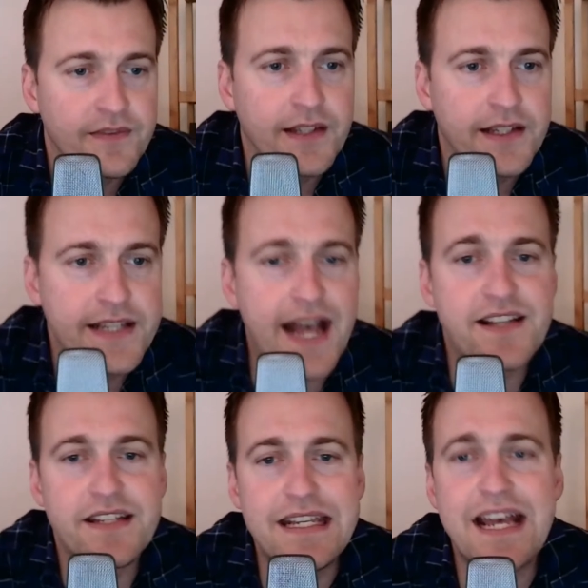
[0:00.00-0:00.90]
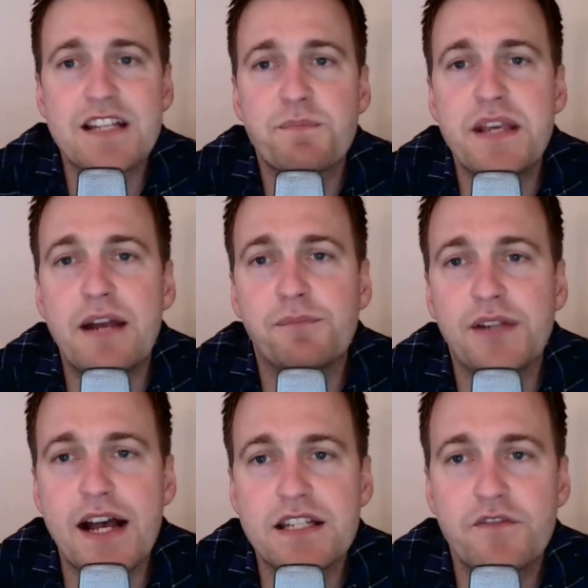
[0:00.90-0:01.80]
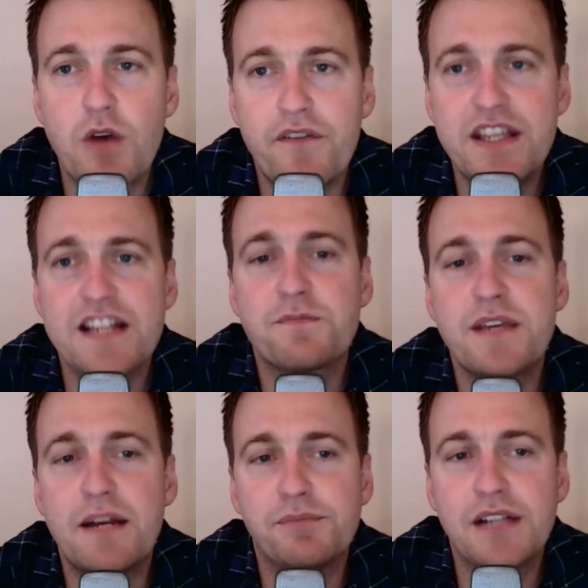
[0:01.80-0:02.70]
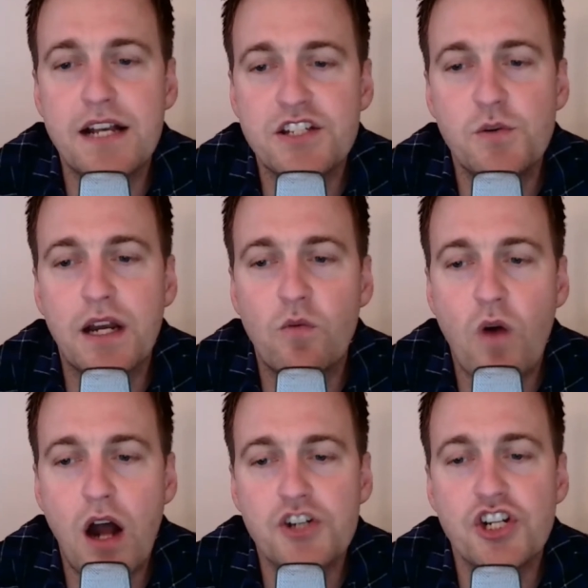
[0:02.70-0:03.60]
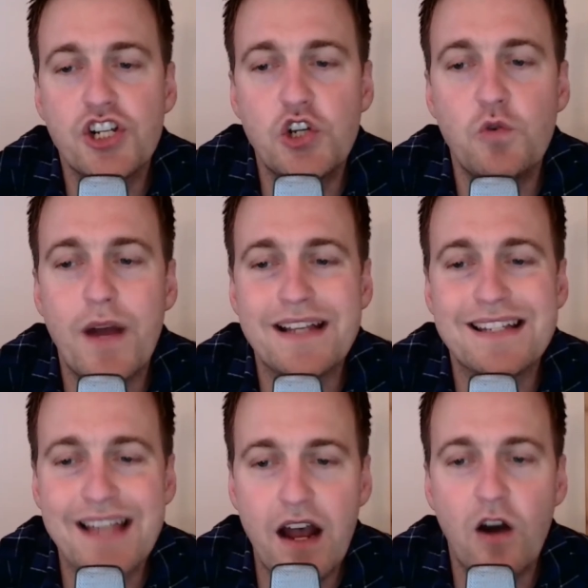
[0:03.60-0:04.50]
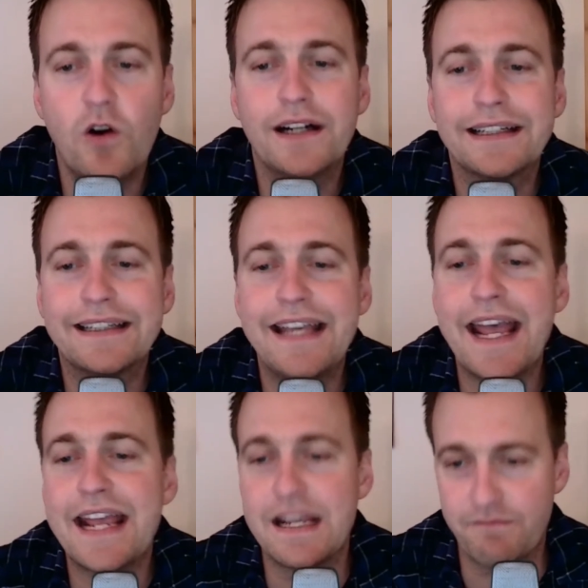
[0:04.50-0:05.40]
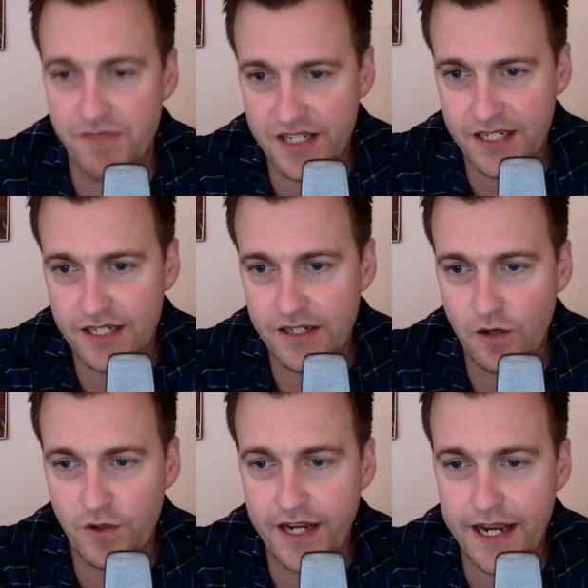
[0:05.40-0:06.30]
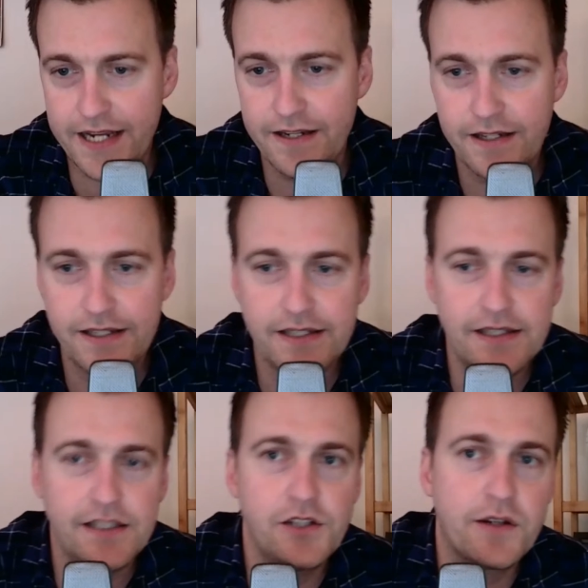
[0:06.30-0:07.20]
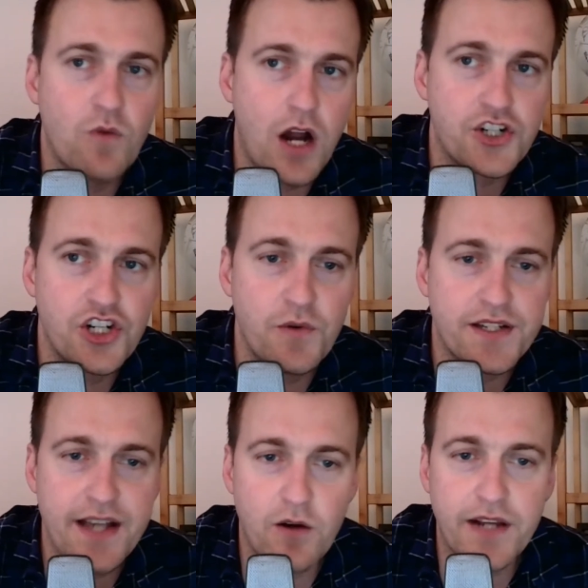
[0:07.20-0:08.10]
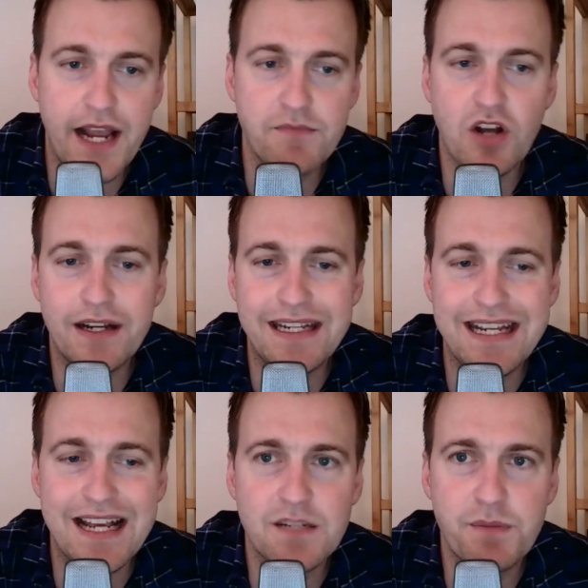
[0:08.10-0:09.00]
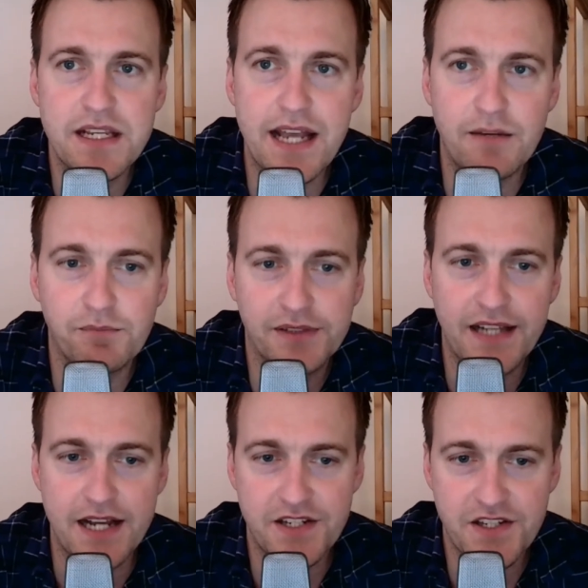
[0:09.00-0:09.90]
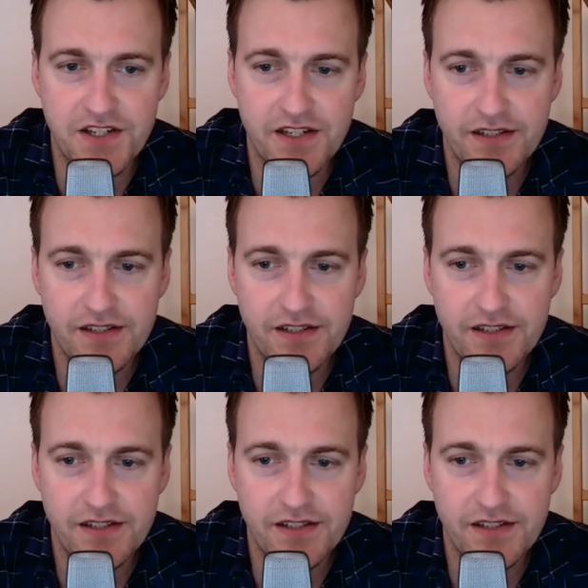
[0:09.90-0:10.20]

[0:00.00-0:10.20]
Yes, ESPN Plus. If you have ESPN Plus, you can watch USL games, okay? You can watch USL games on ESPN Plus.